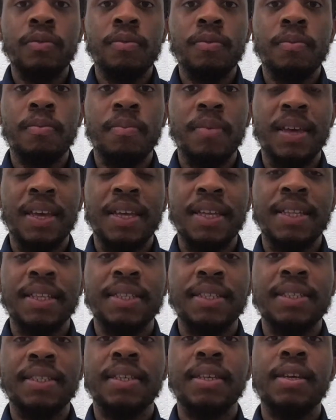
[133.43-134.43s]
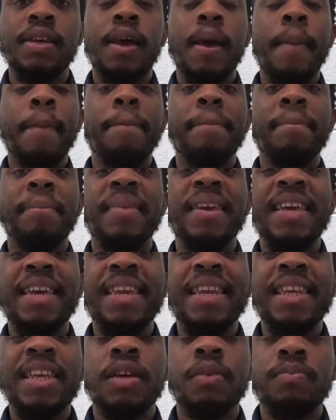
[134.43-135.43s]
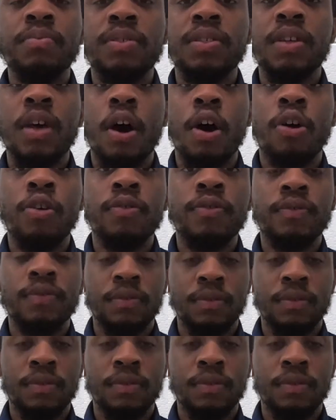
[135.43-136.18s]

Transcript: means medium soft.